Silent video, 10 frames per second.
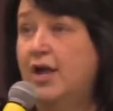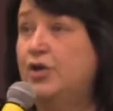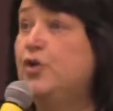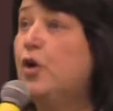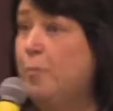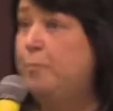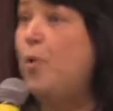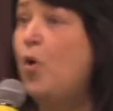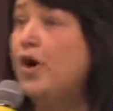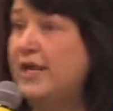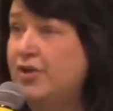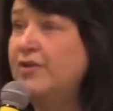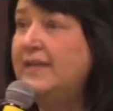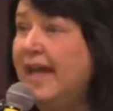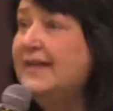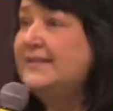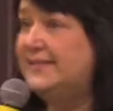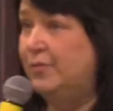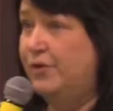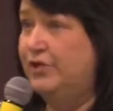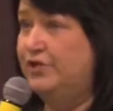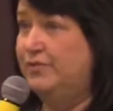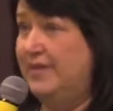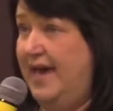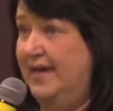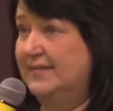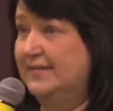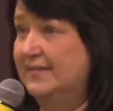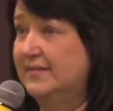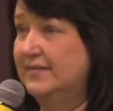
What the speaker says: You're aborting your legacy when you do that.